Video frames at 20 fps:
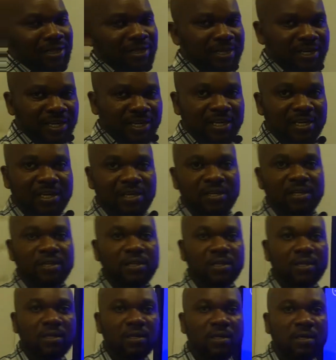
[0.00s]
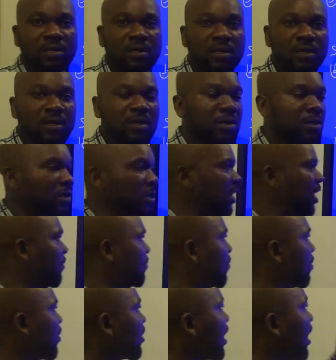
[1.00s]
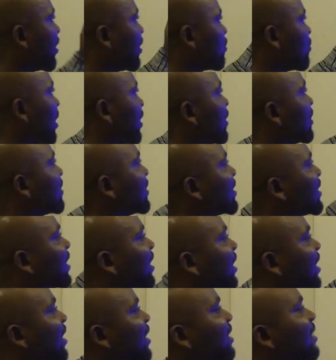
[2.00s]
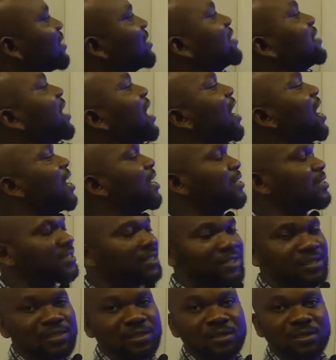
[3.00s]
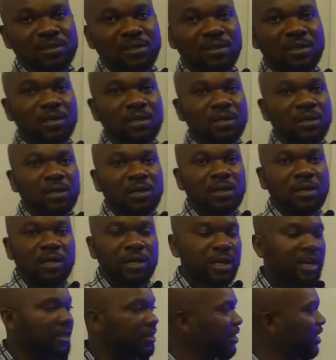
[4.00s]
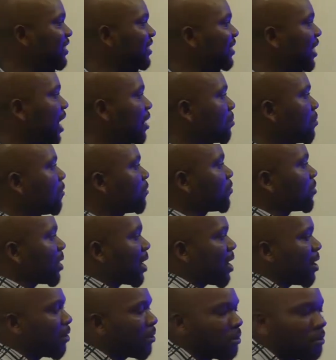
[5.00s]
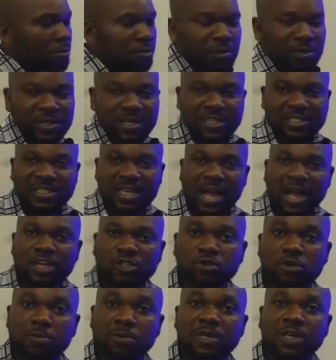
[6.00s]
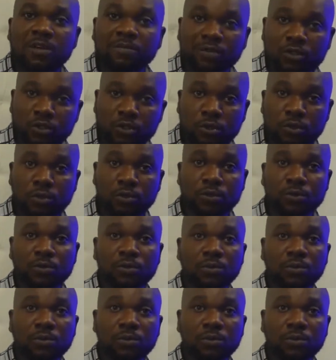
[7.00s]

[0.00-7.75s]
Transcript: 3. If you look at this one, this is 3 sides. In this type of triangle, 3 sides will be given to you.